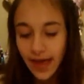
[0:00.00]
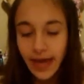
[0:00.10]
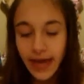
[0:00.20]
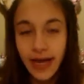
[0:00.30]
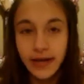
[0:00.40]

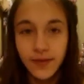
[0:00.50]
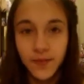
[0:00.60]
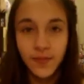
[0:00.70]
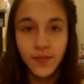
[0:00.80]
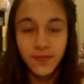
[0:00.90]
And
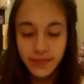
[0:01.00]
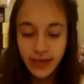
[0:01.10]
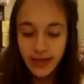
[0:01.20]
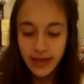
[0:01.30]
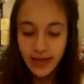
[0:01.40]

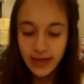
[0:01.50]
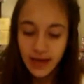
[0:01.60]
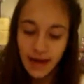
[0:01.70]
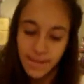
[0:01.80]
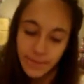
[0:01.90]
me,
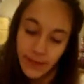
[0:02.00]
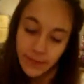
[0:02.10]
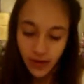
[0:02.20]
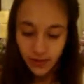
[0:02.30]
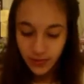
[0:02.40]
my
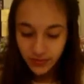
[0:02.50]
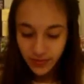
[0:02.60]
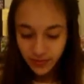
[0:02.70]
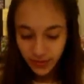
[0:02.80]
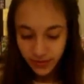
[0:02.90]
mom and me
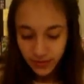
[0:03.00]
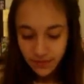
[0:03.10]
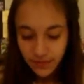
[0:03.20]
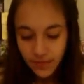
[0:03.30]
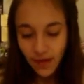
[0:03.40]
bring them.
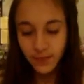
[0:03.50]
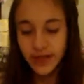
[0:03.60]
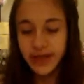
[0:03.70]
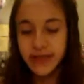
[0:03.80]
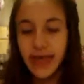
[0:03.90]
We
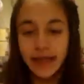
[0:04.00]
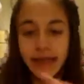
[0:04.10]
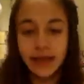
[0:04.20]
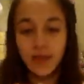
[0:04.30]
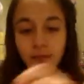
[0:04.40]
just get
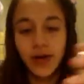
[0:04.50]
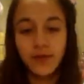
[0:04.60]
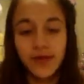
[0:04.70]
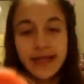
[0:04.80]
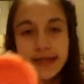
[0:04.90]
like the 1-wick